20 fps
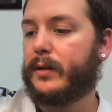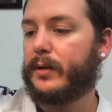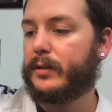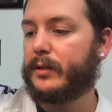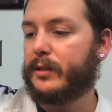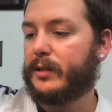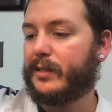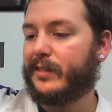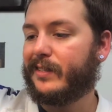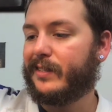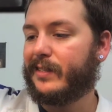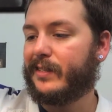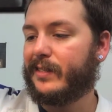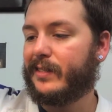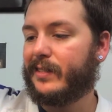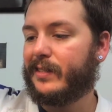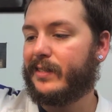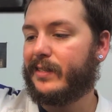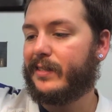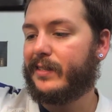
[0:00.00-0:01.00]
Just
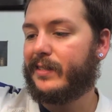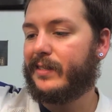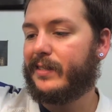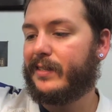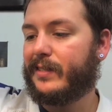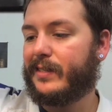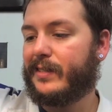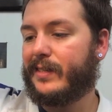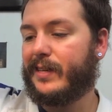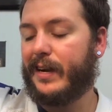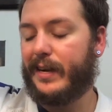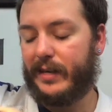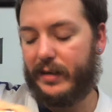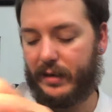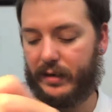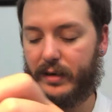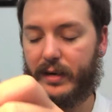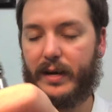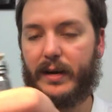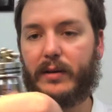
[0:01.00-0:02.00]
tighten
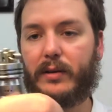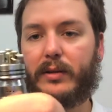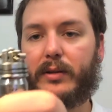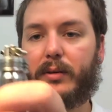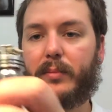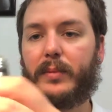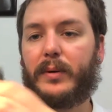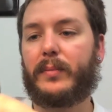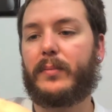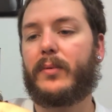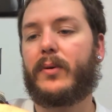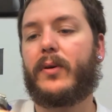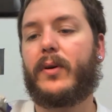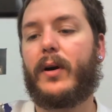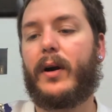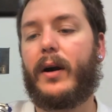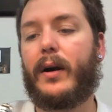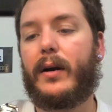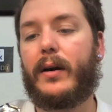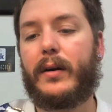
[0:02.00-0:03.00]
it down a little bit
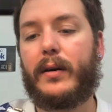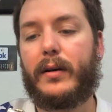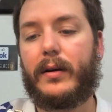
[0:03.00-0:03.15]
more.